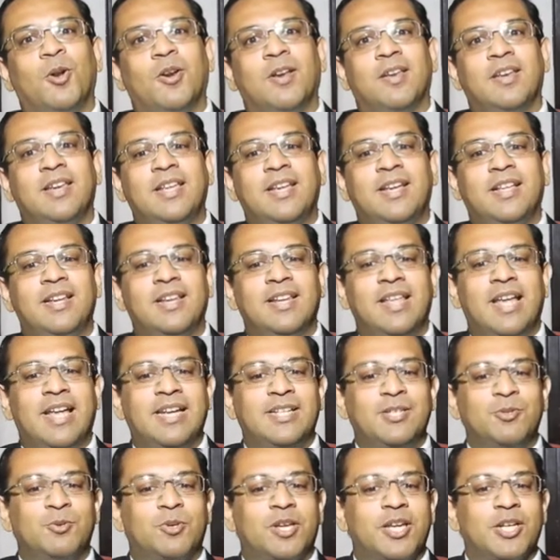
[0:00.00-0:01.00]
on legal
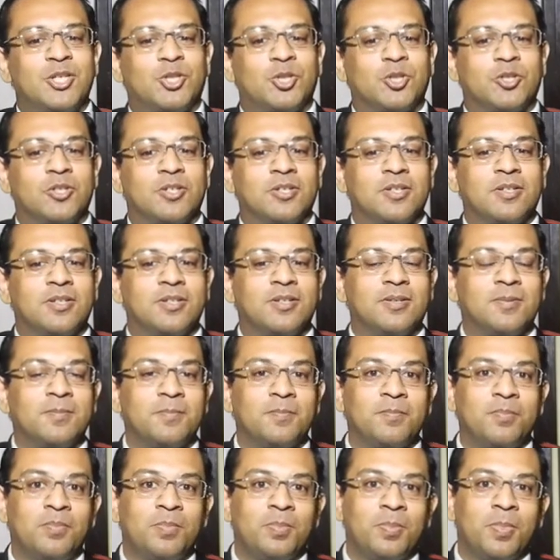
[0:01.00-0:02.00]
education.
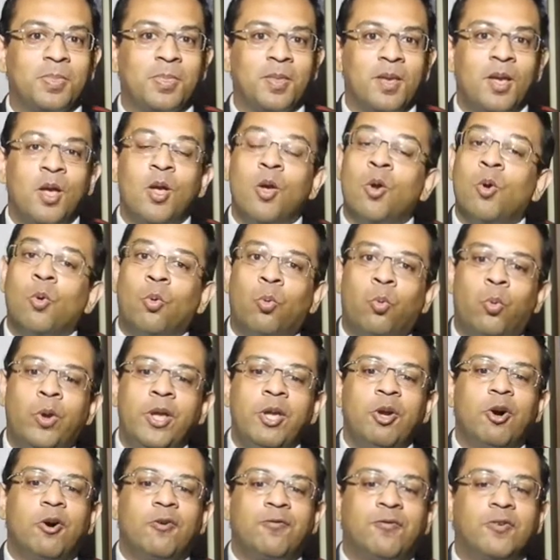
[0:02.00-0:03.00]

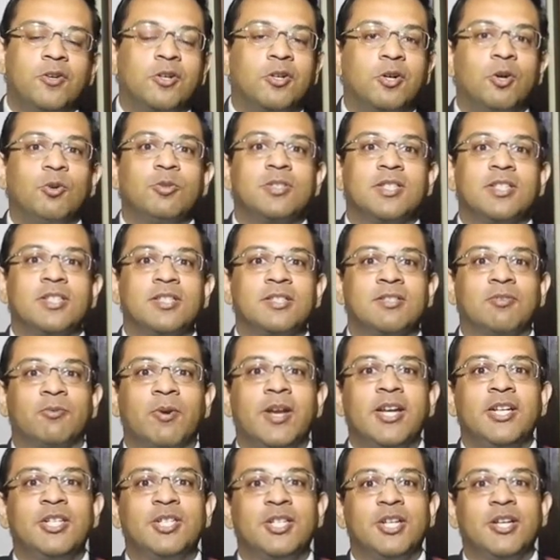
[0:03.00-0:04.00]
We offer courses
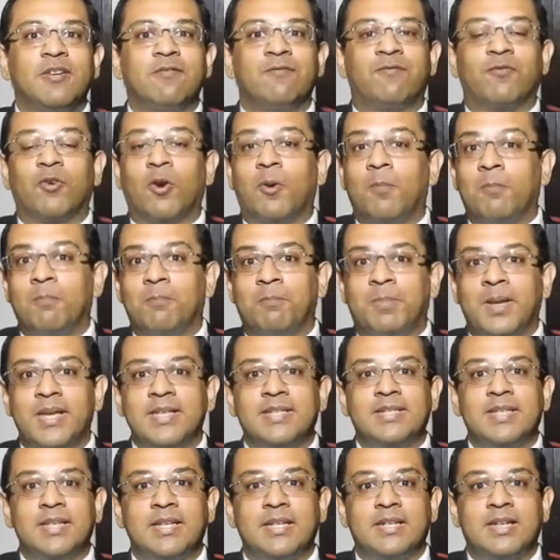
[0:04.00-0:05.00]
ranging from
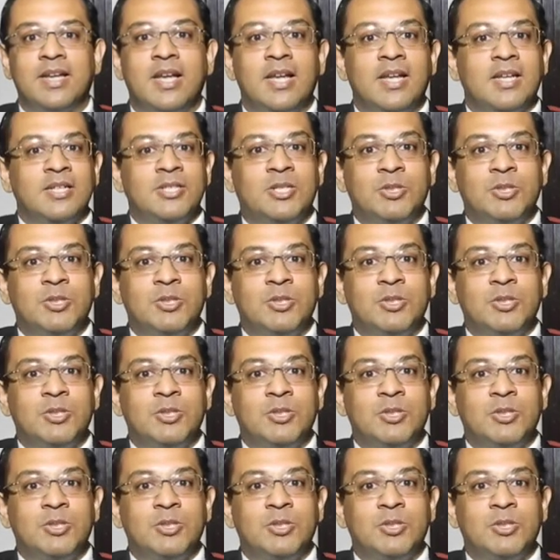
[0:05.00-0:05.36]
basic